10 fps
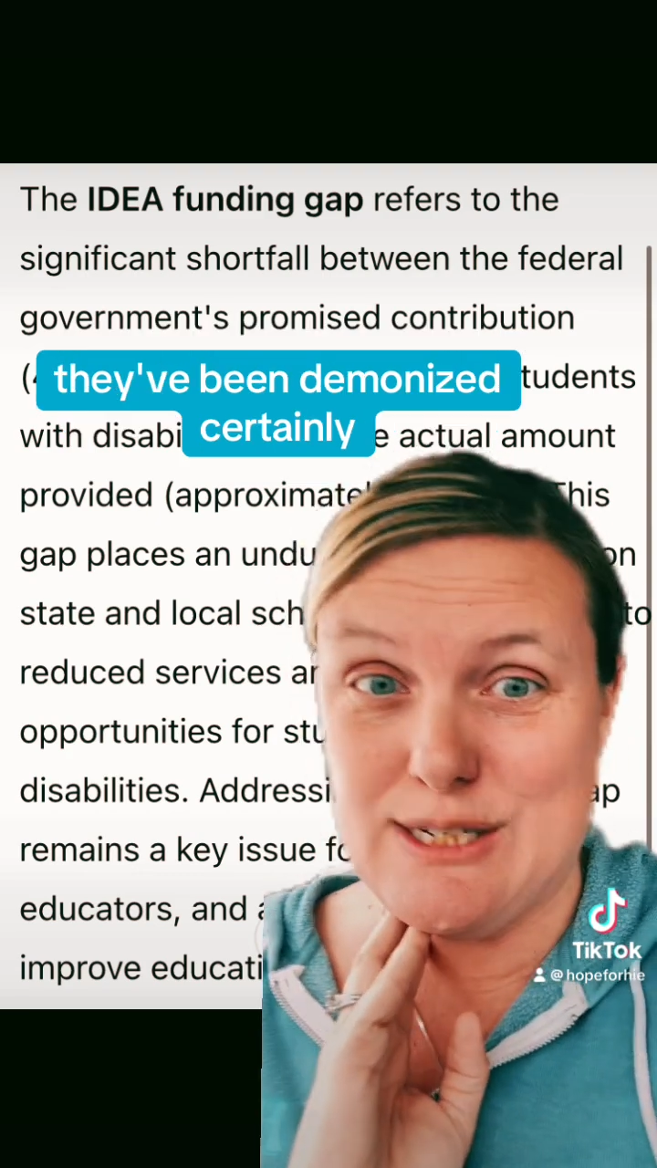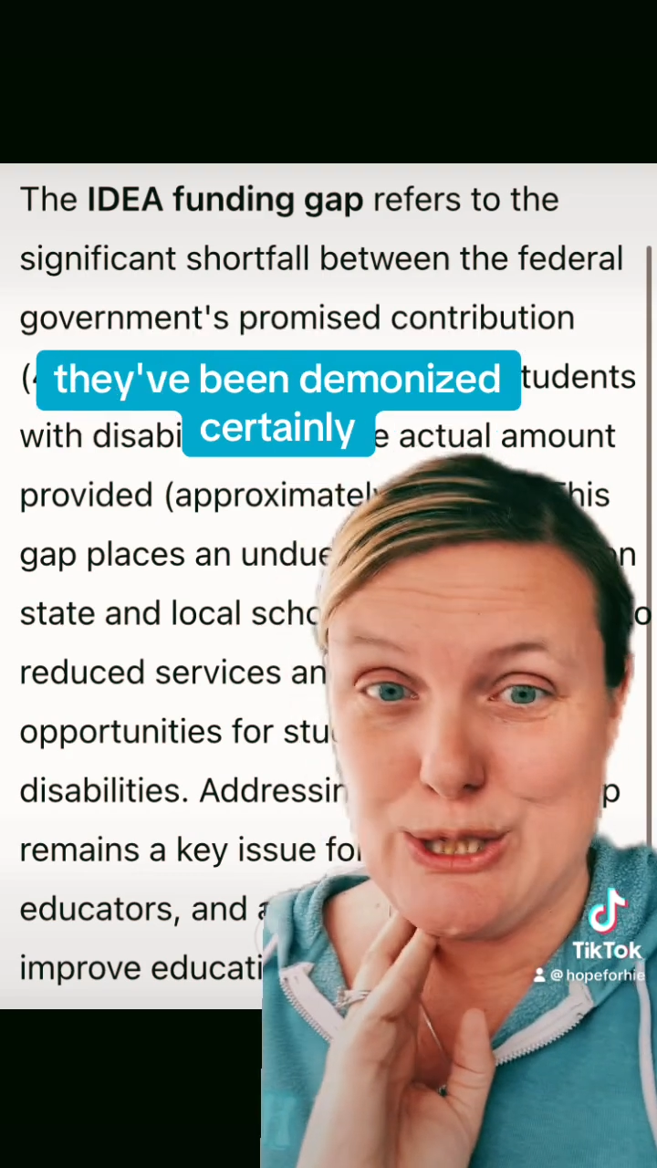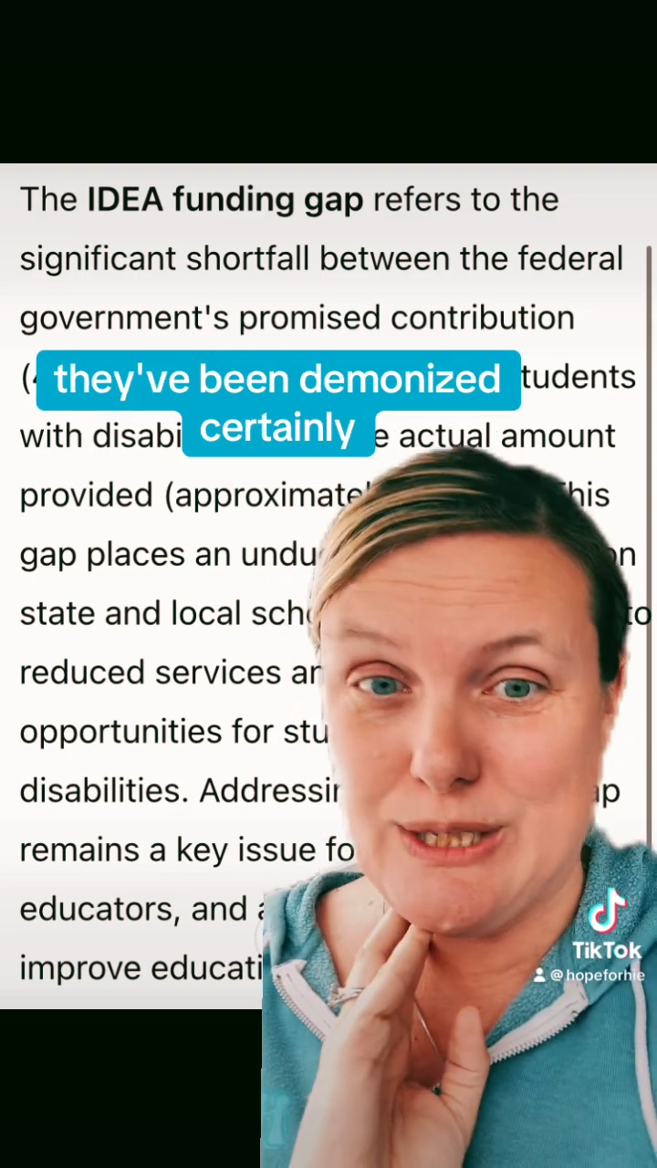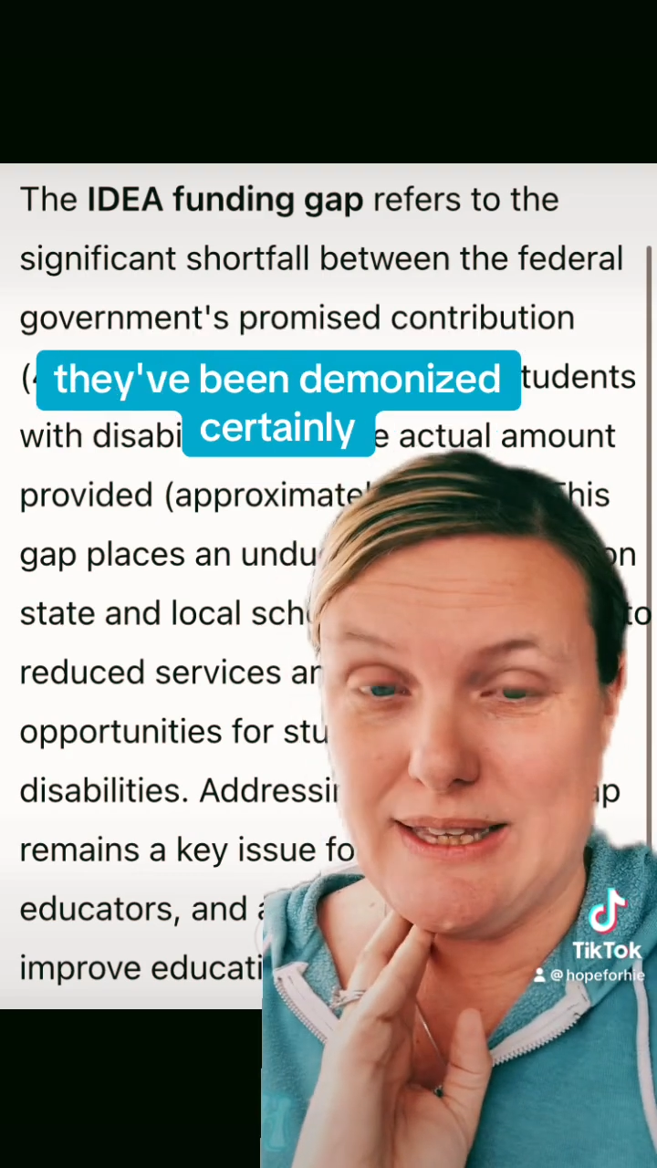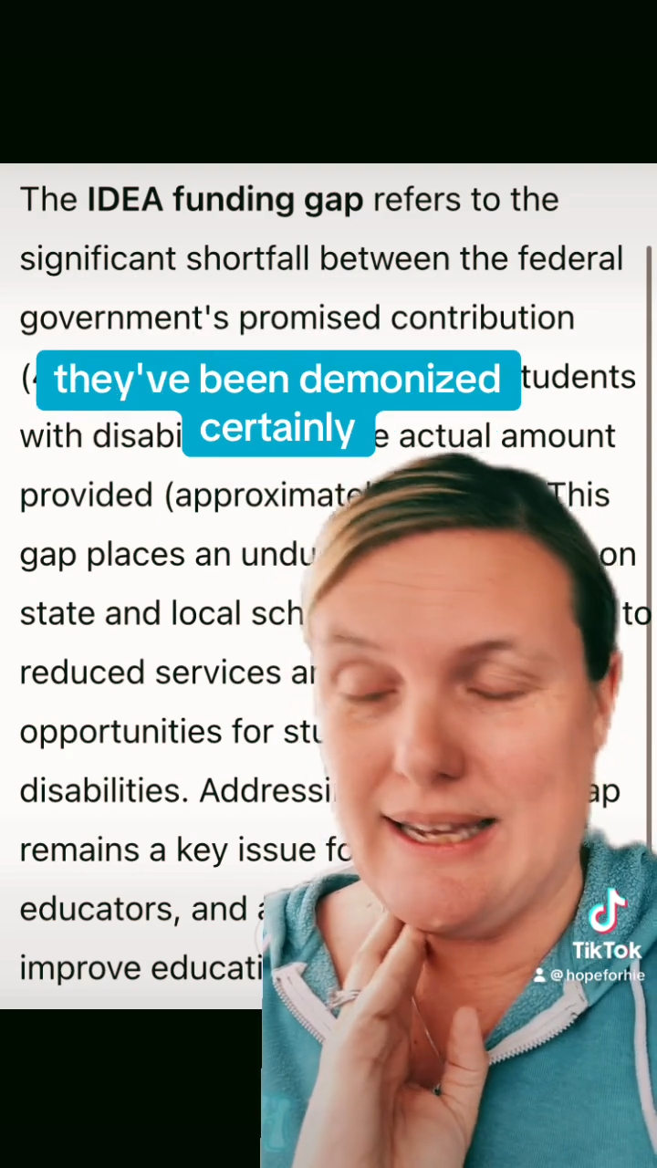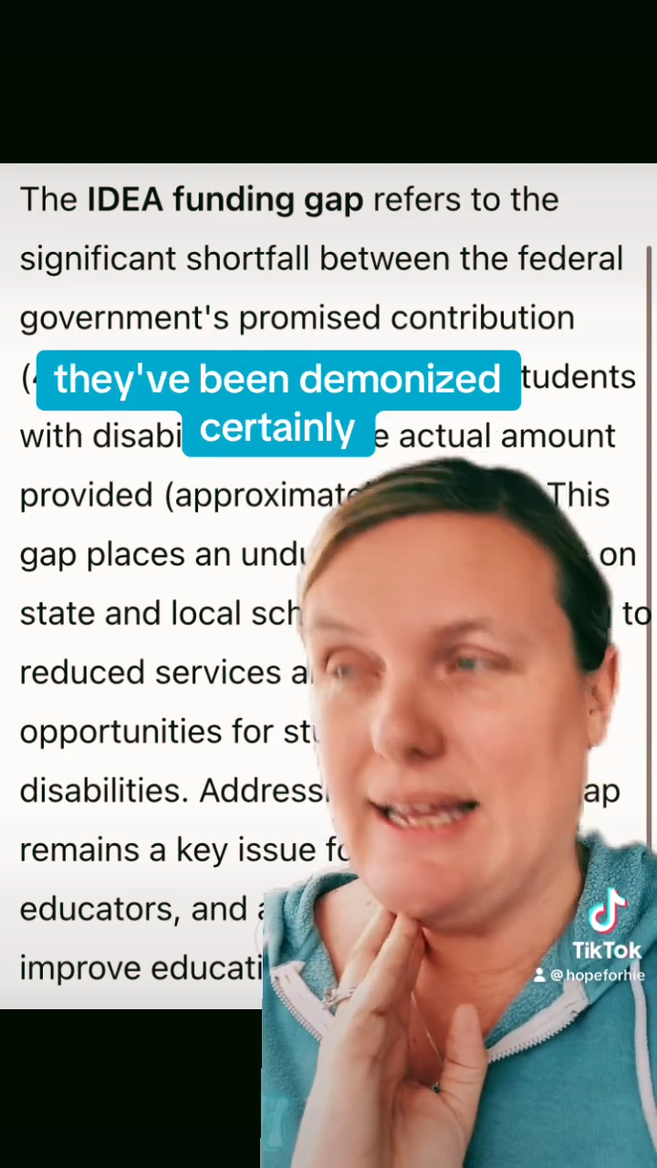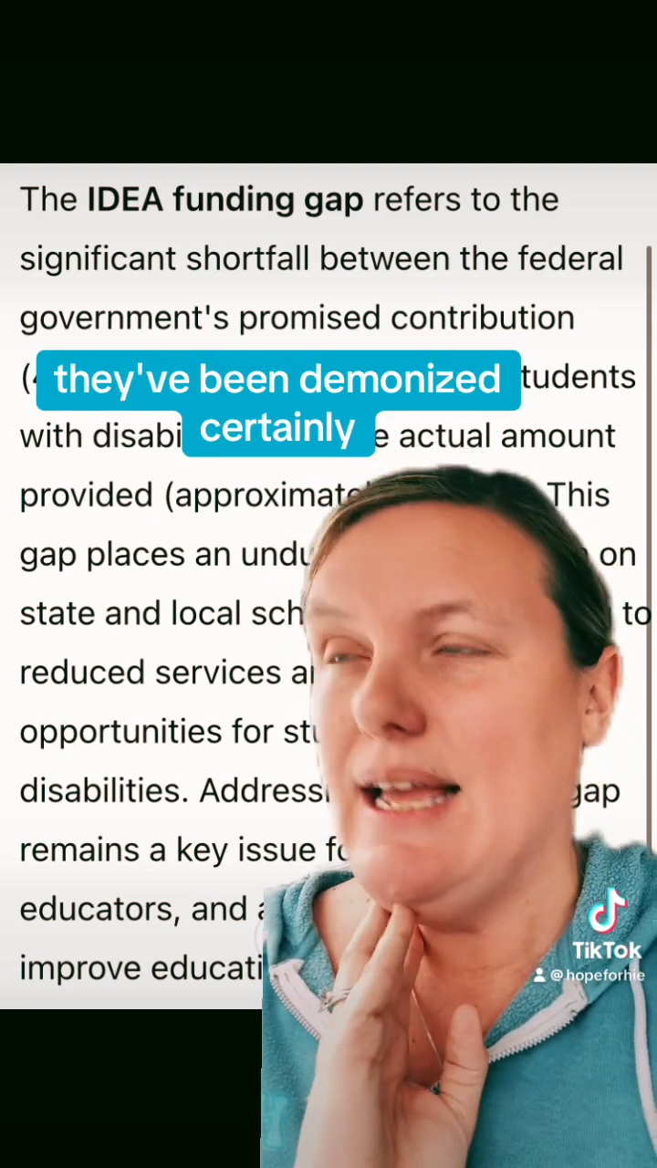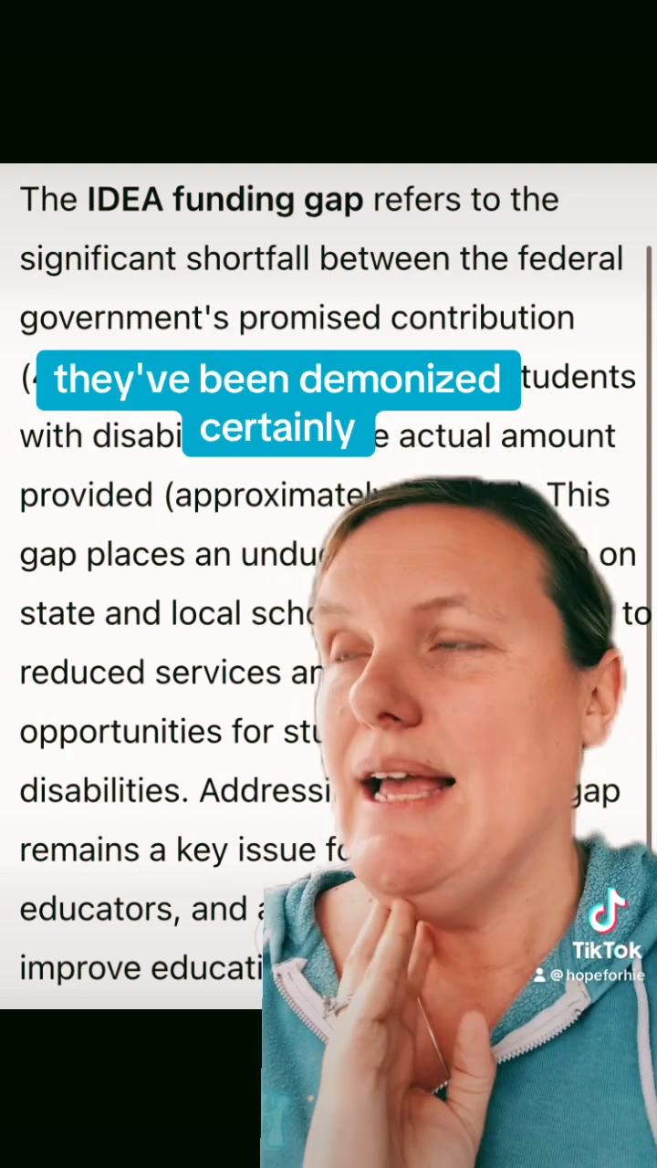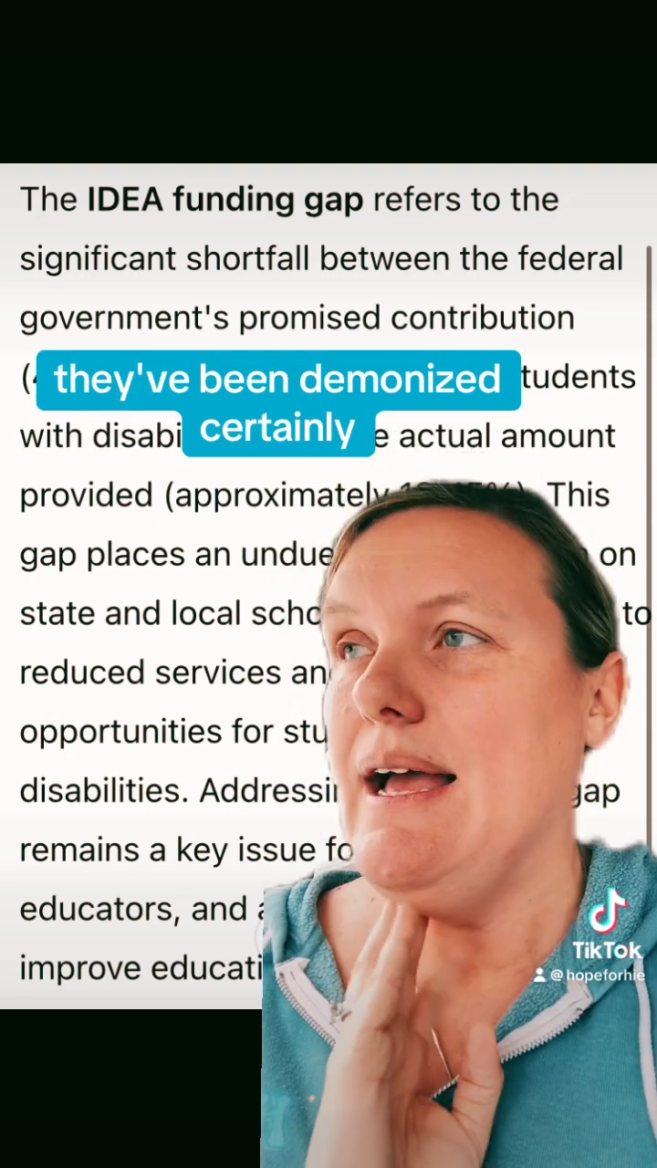certainly,